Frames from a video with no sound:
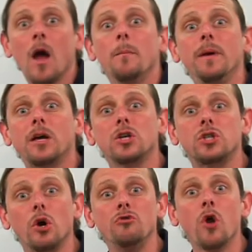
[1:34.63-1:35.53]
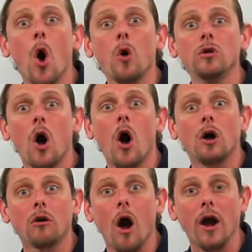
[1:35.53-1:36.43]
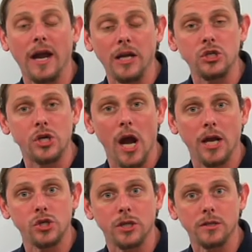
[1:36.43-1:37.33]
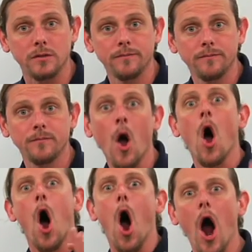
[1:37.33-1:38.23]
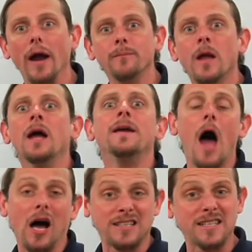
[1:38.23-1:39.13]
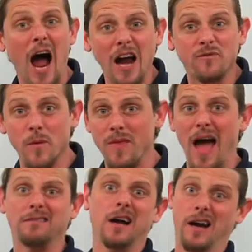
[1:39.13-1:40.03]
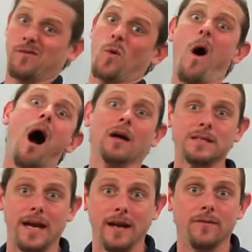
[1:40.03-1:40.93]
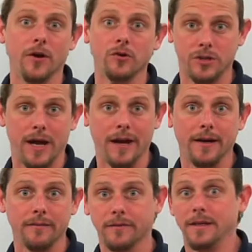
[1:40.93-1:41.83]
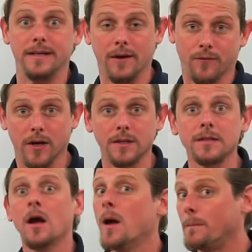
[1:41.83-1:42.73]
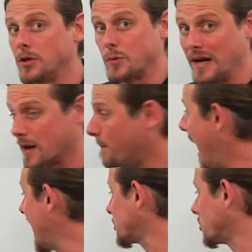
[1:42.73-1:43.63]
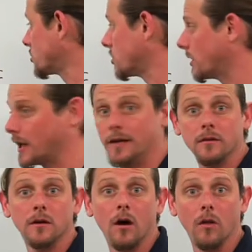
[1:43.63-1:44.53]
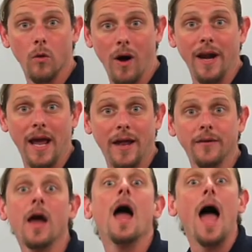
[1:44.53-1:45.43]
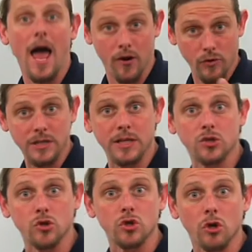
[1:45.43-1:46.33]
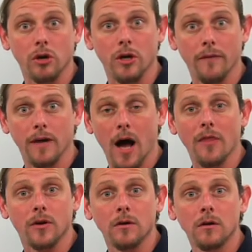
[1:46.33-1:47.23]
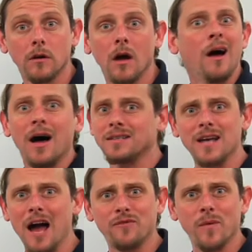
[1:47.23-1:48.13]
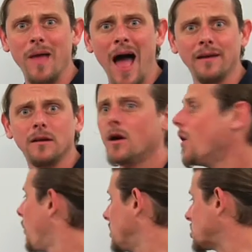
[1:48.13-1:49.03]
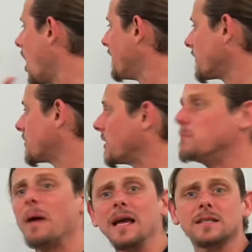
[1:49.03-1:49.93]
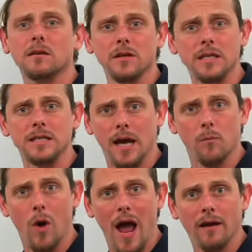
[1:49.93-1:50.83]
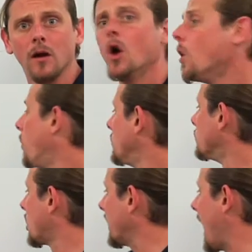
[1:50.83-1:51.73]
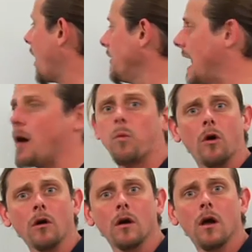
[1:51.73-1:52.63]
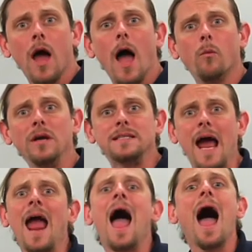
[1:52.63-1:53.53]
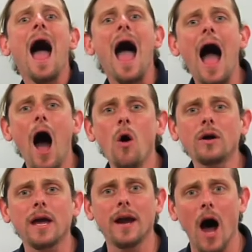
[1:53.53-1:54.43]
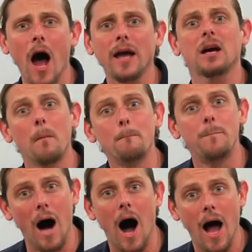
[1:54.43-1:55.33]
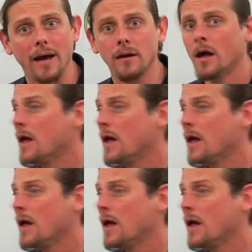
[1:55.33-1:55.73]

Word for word: because there no longer are any changes. All right, now aside from that kind of qualitative understanding, the difference between a capacitor circuit on the one hand and a resistor circuit on the other, aside from that, we solve everything basically the same way. We look at our network and we say, how can I combine